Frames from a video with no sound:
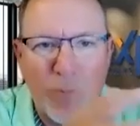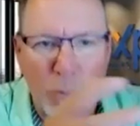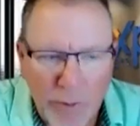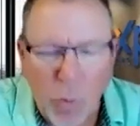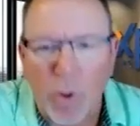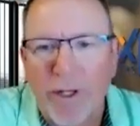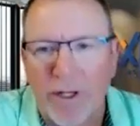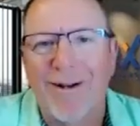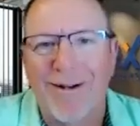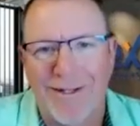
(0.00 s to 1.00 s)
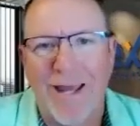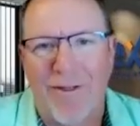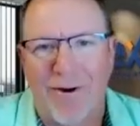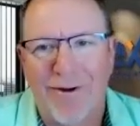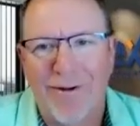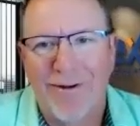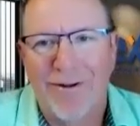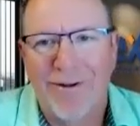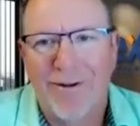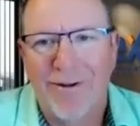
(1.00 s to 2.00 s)
we're working on it together.
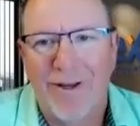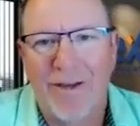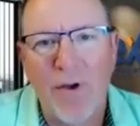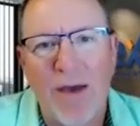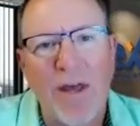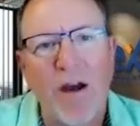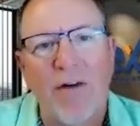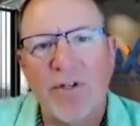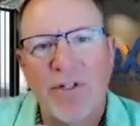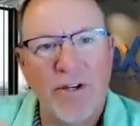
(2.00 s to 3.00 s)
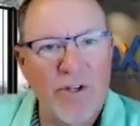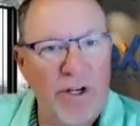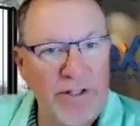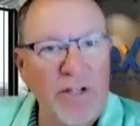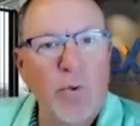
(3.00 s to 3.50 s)
If you have that conversation on day